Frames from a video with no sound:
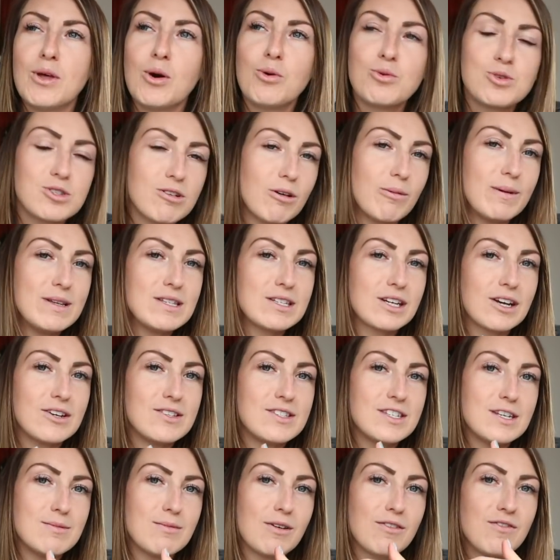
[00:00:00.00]
also, I went to go
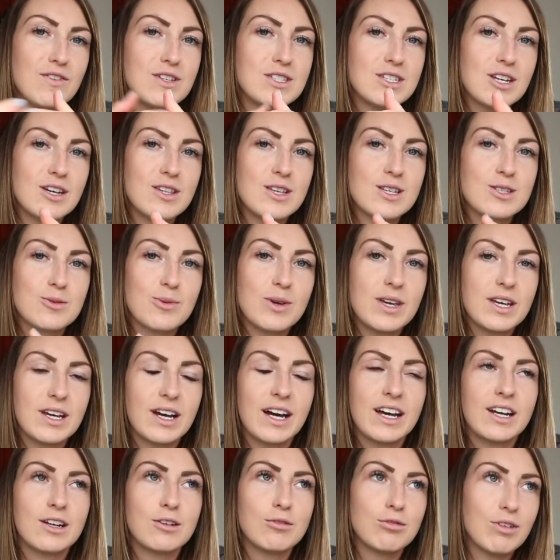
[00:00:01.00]
and see my physio this week. I
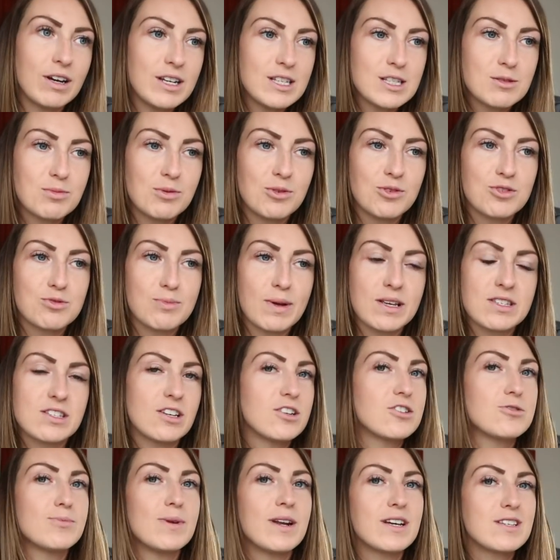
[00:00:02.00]
had a great sports
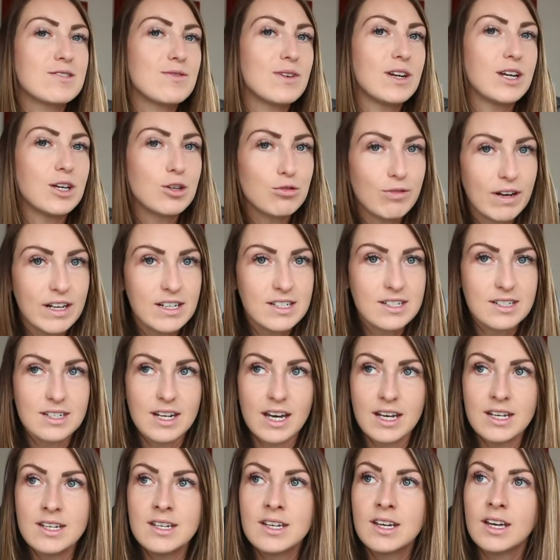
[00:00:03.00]
massage, my legs feeling great
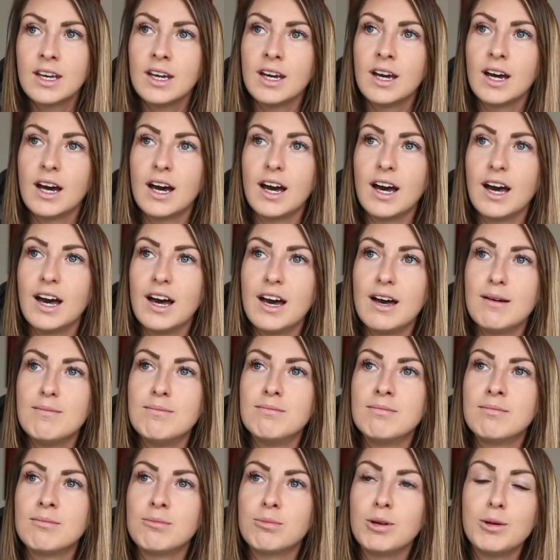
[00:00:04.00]
today.
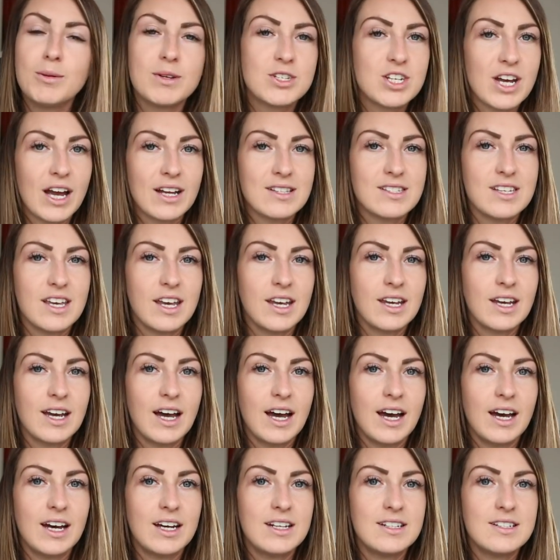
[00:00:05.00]
We were chatting,
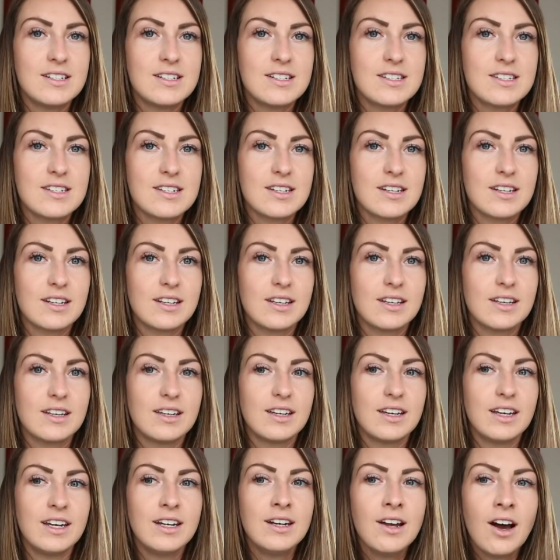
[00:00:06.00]
and
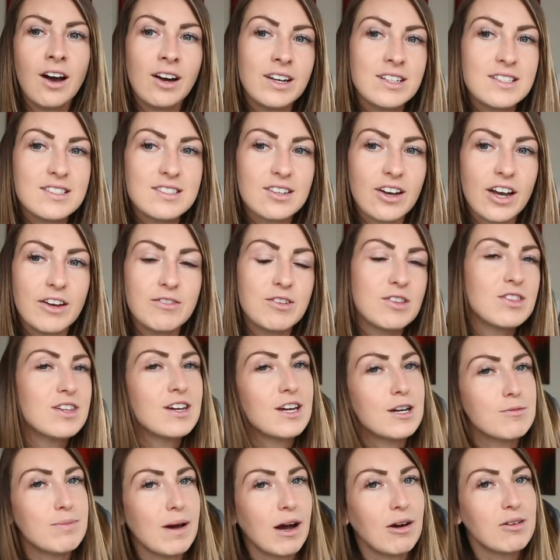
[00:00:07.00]
in hindsight, if you
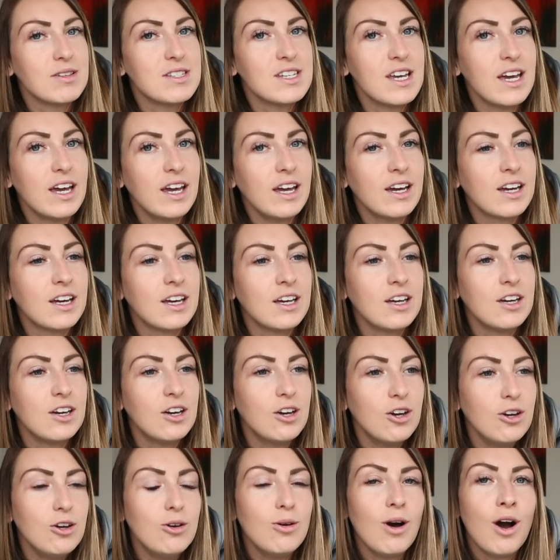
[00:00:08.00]
think about it,
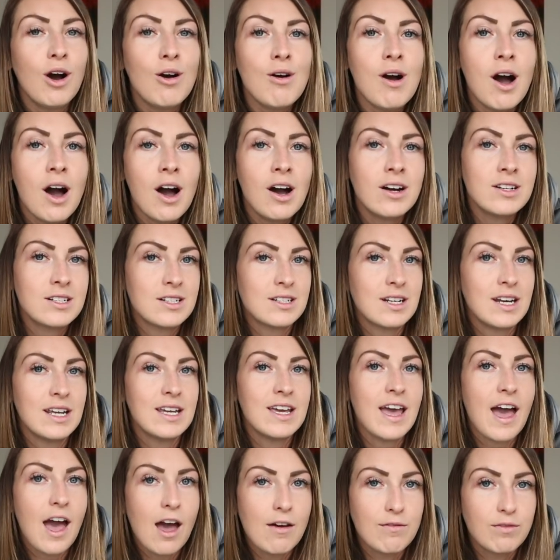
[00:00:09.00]
who
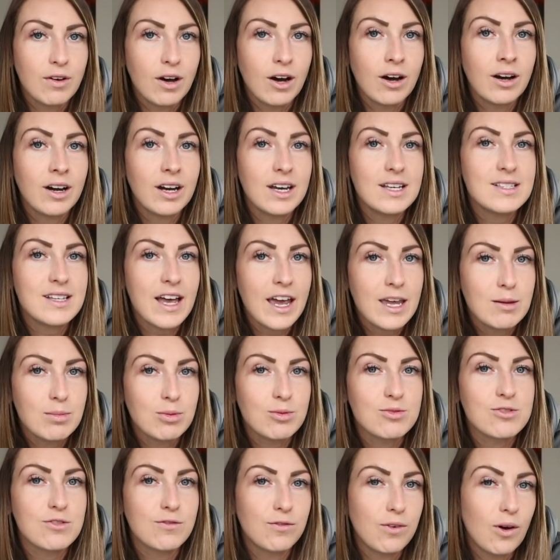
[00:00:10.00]
wholeheartedly ever is
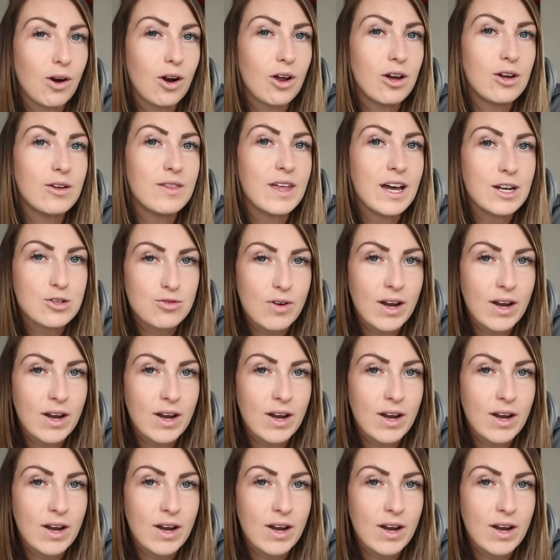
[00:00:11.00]
able to follow their